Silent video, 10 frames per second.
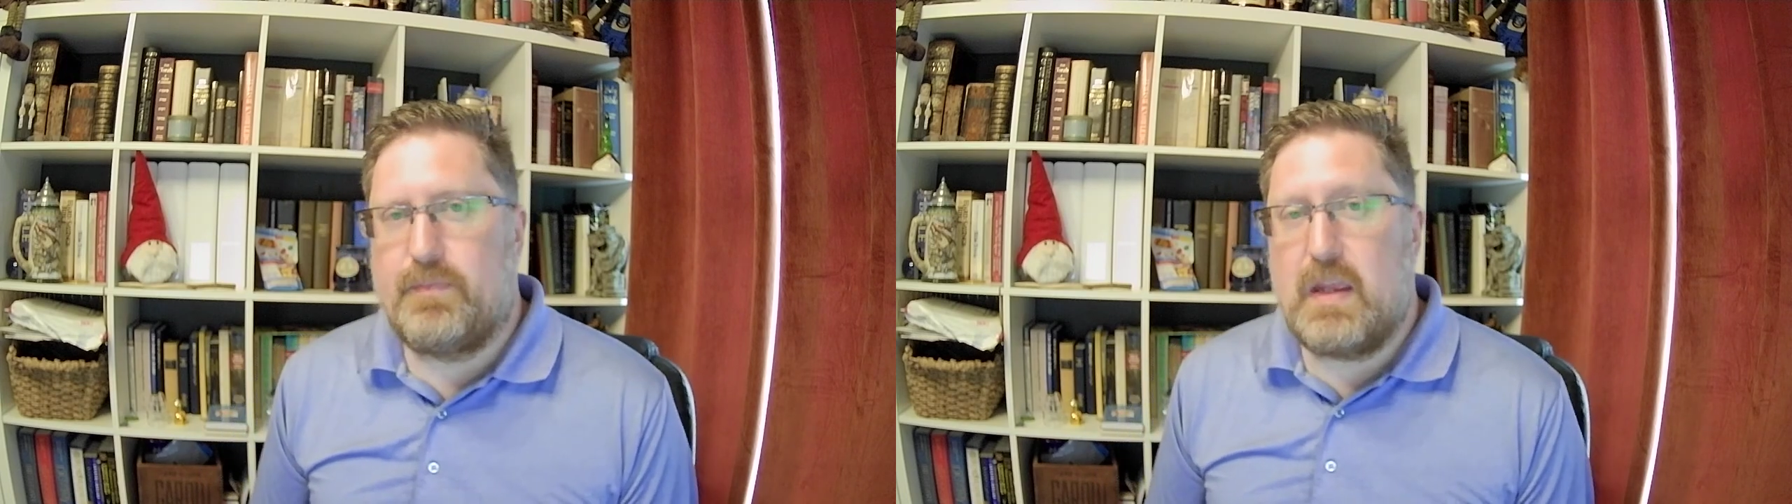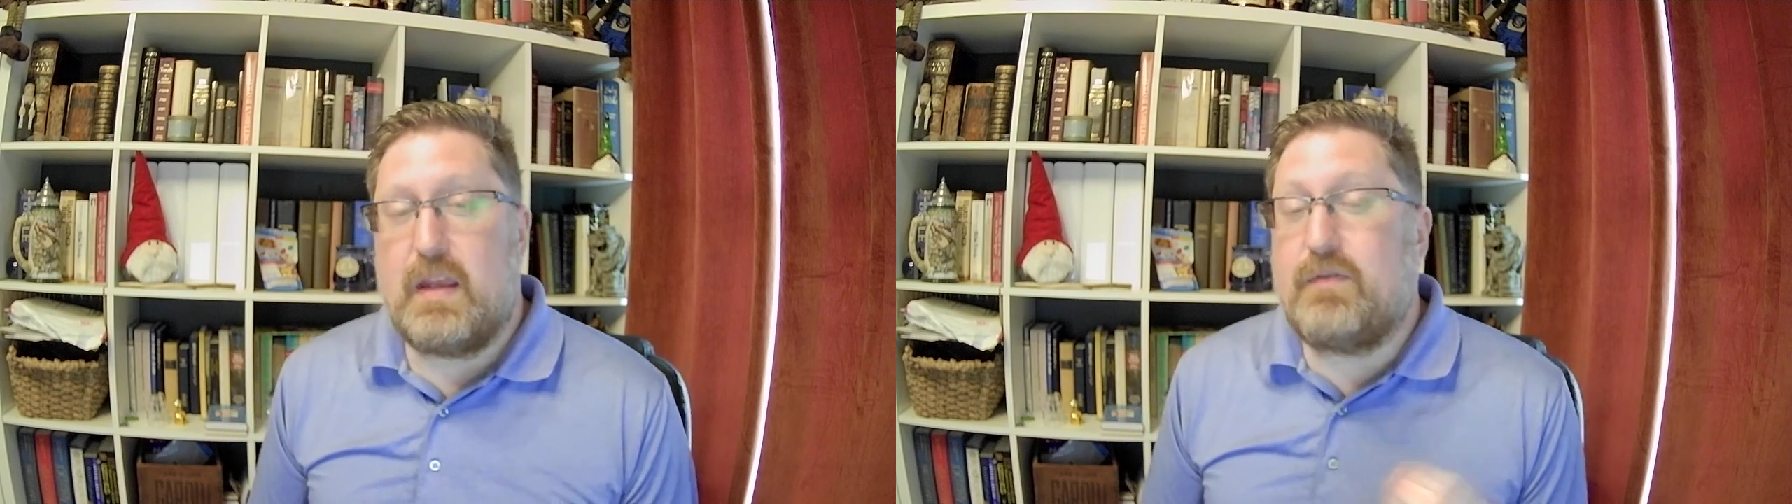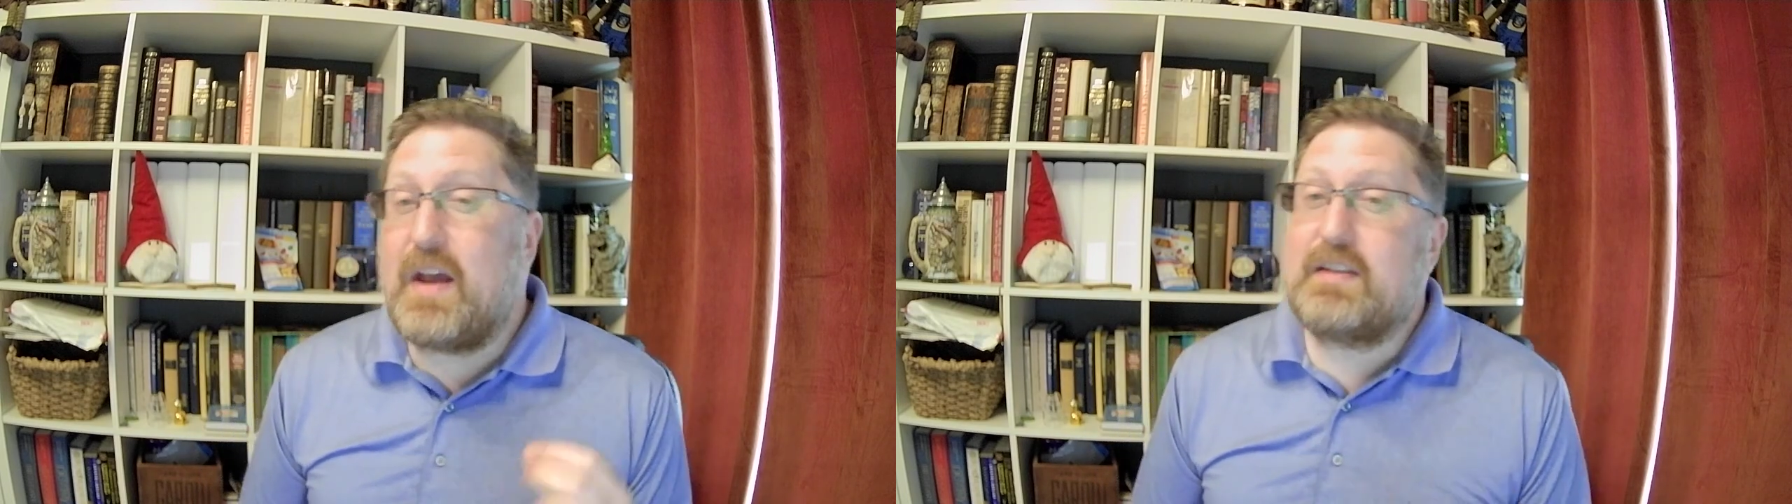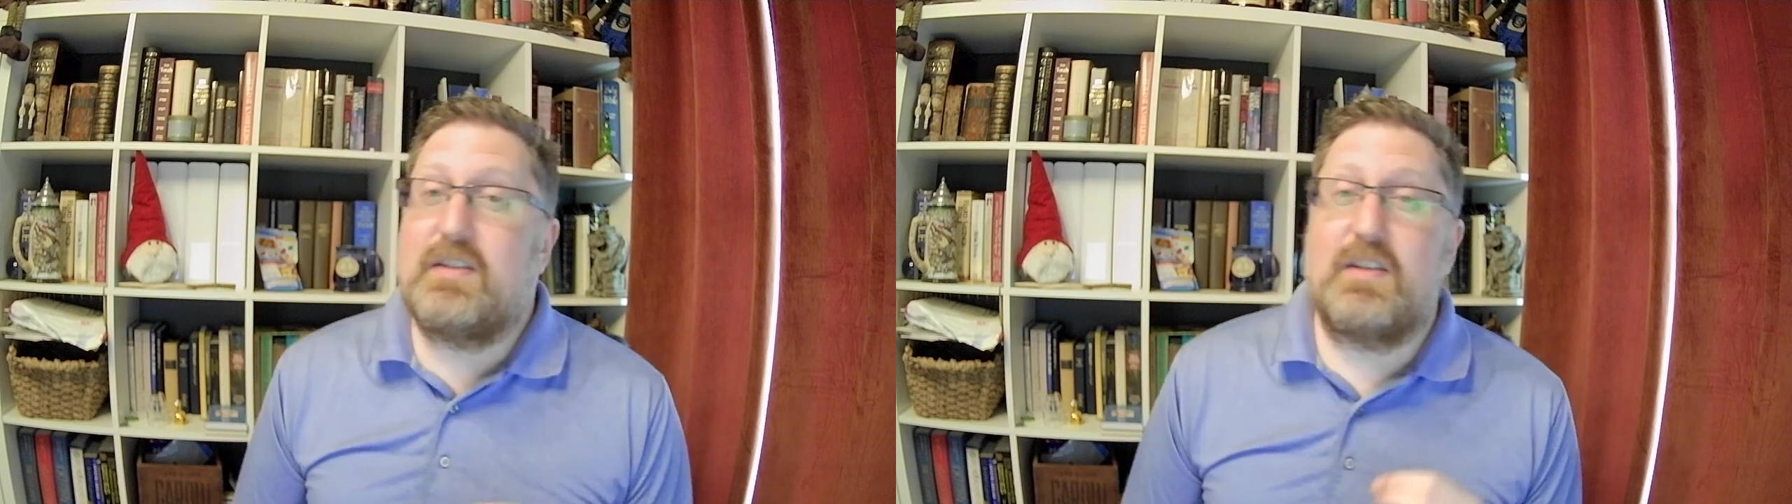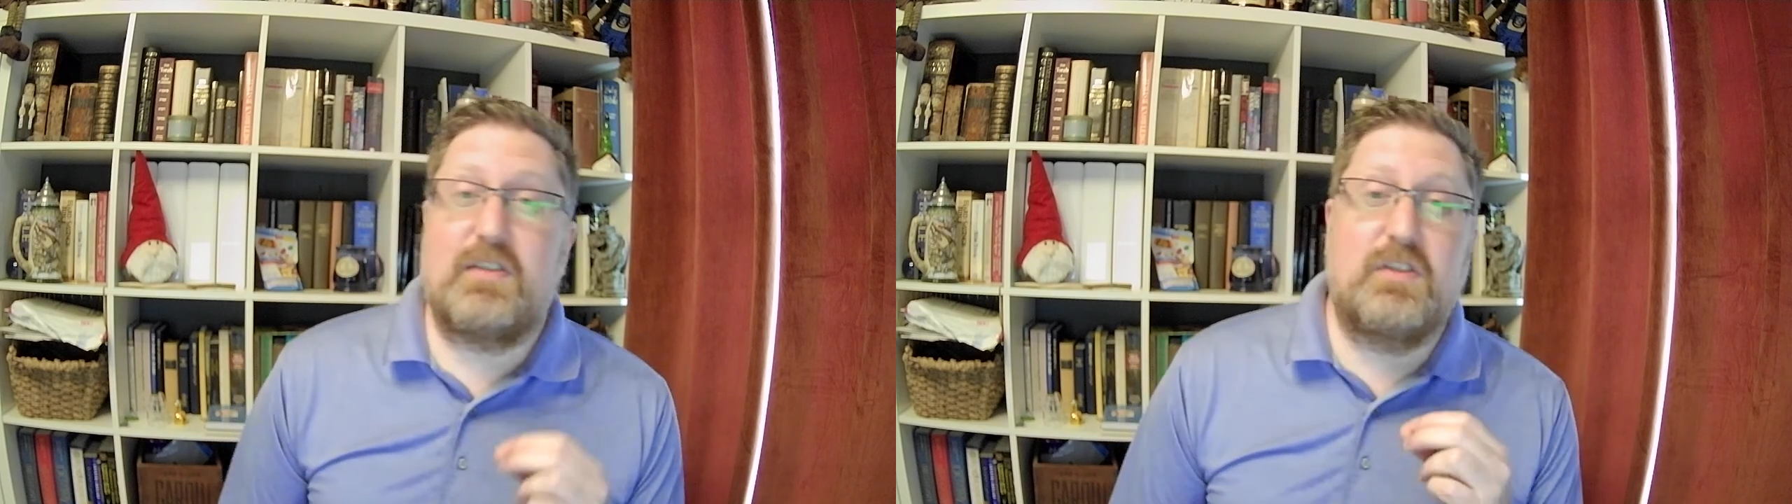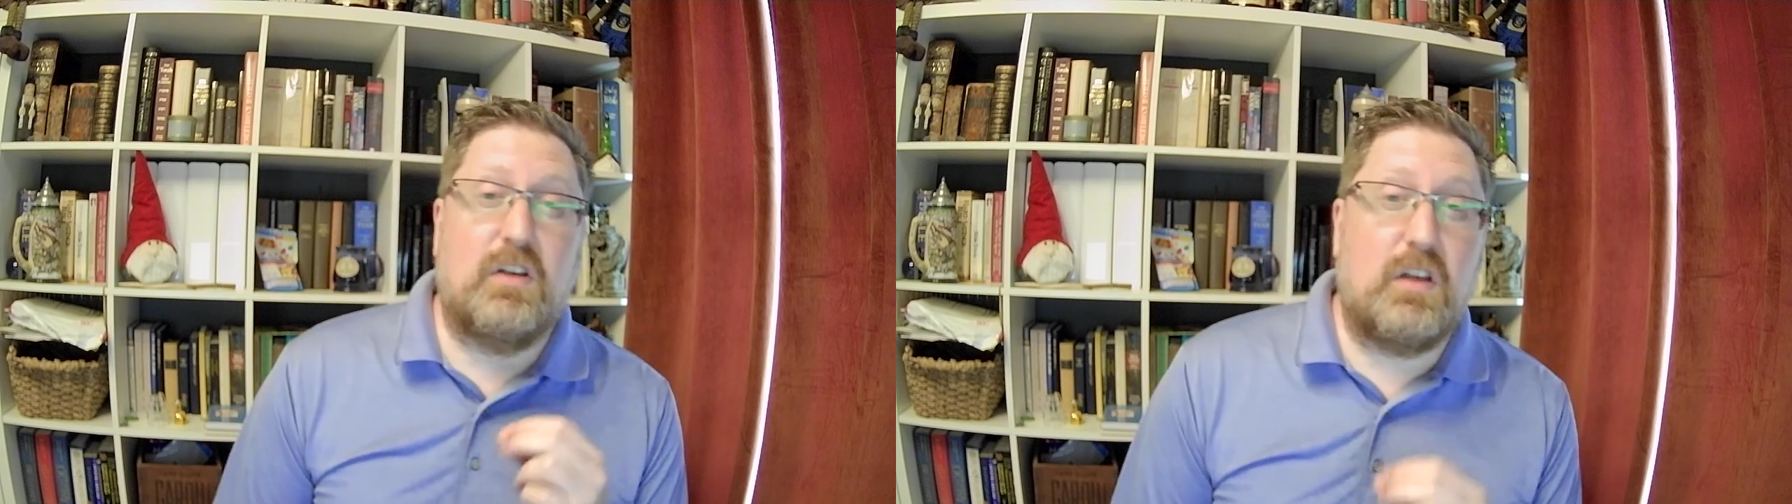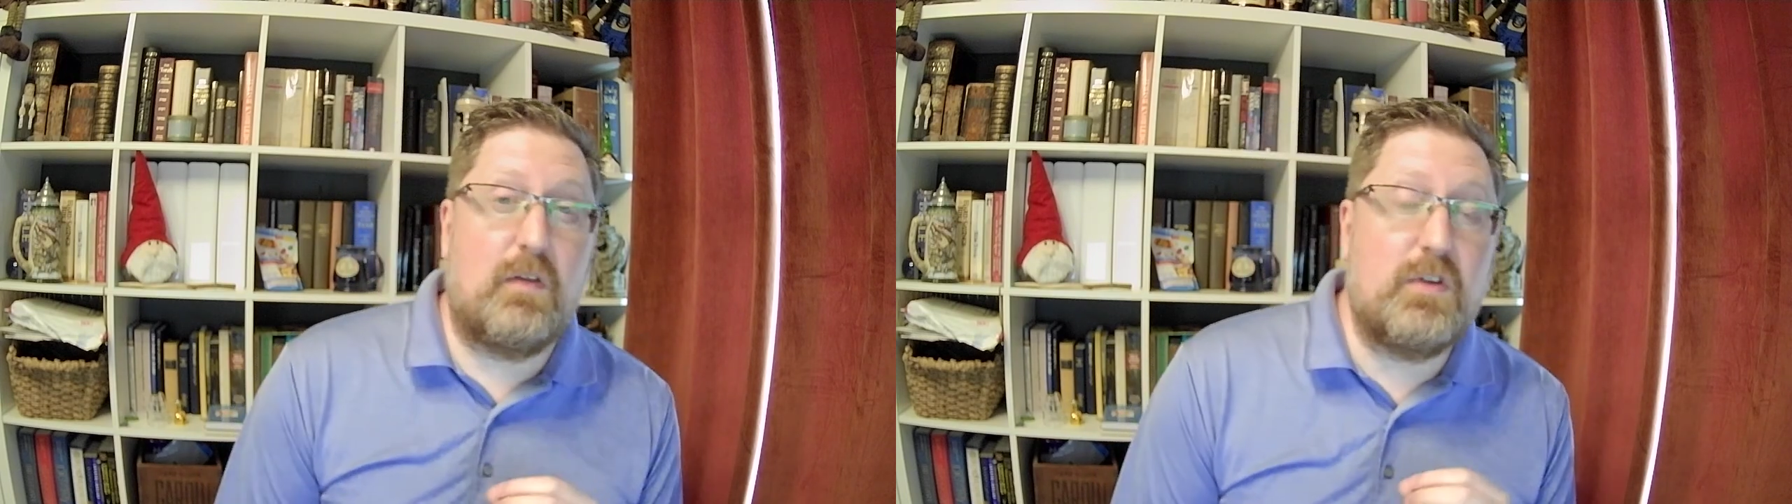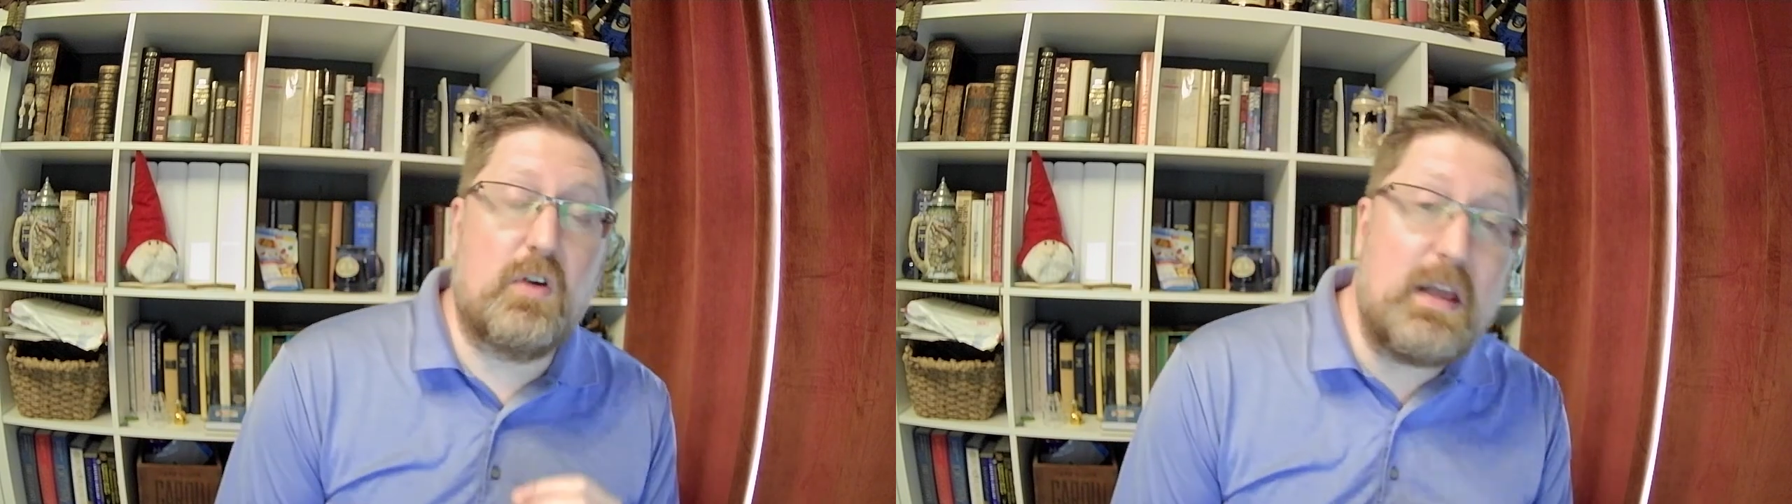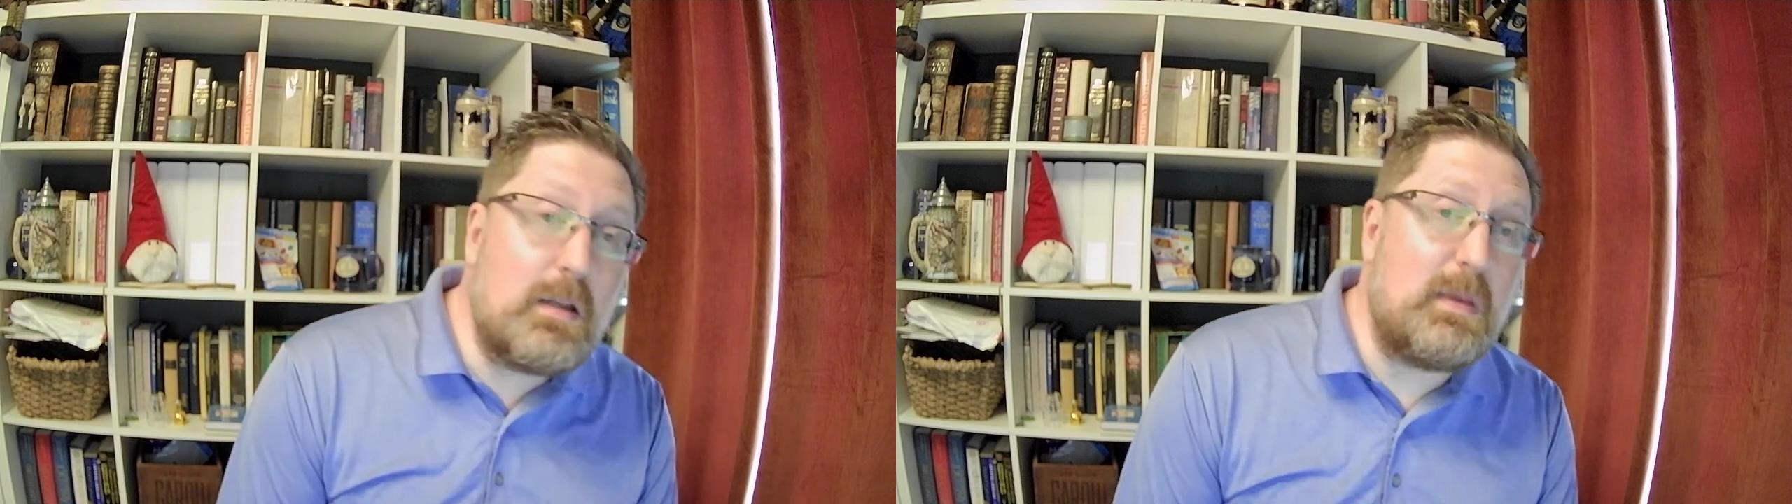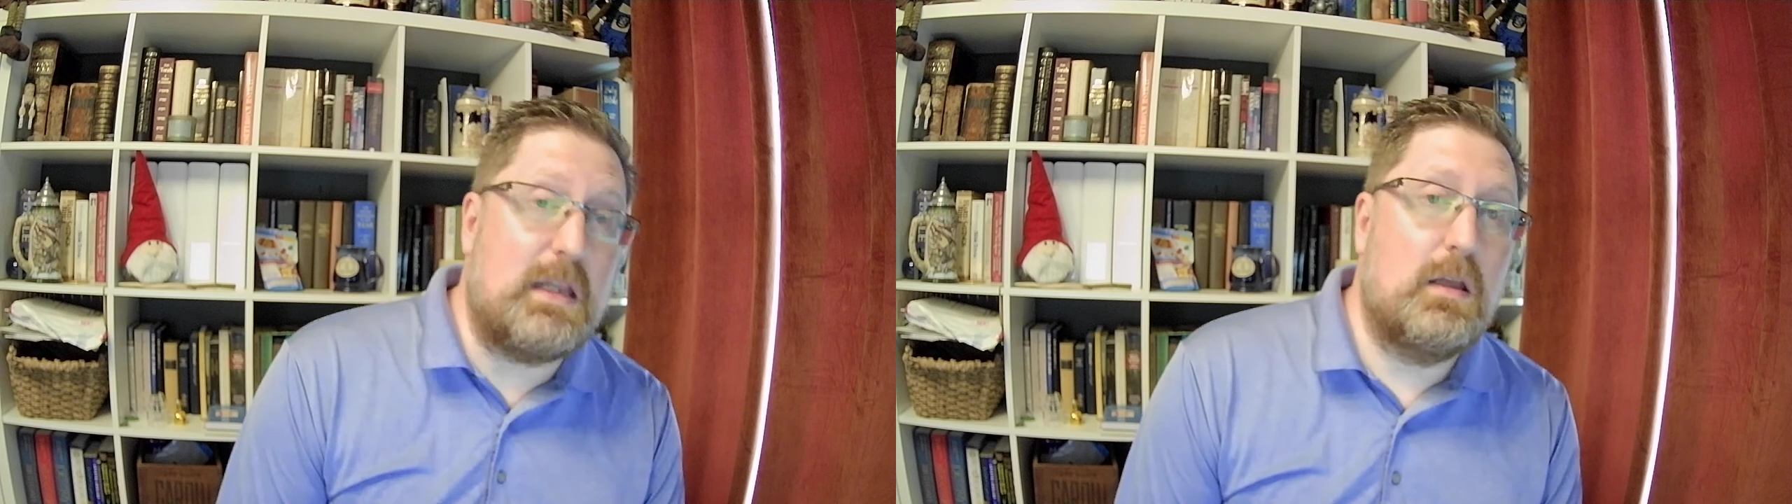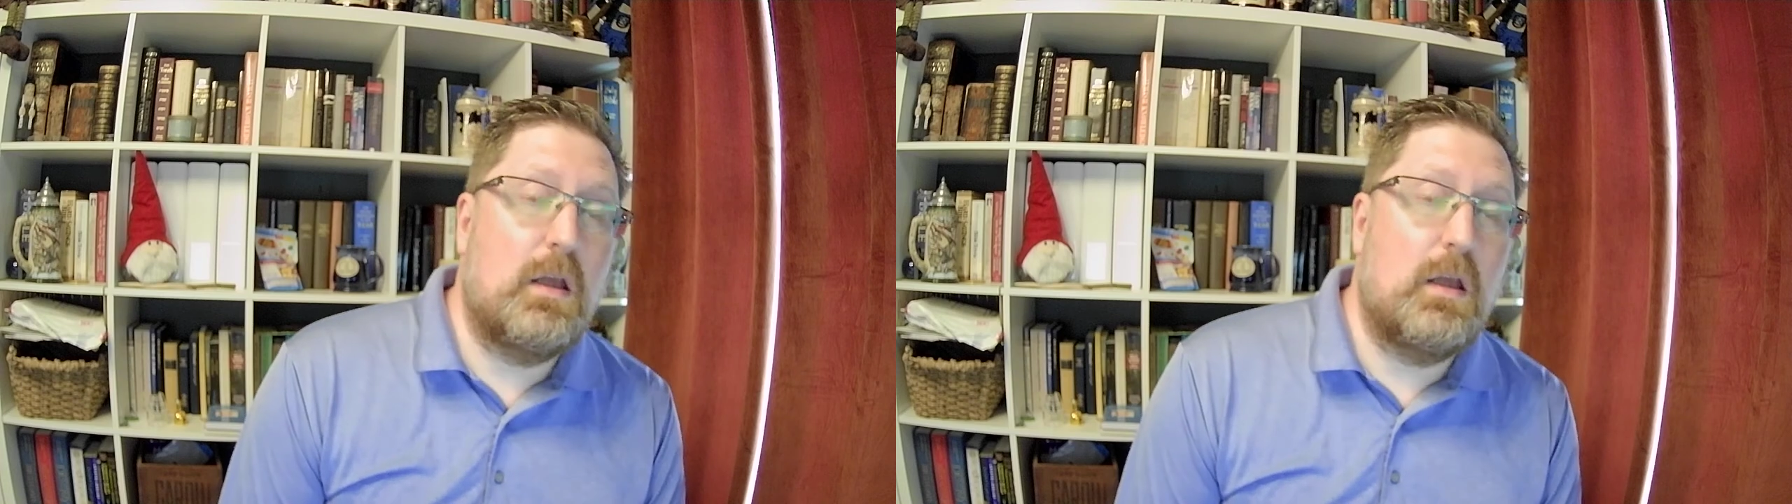In fact, he says to love your enemy.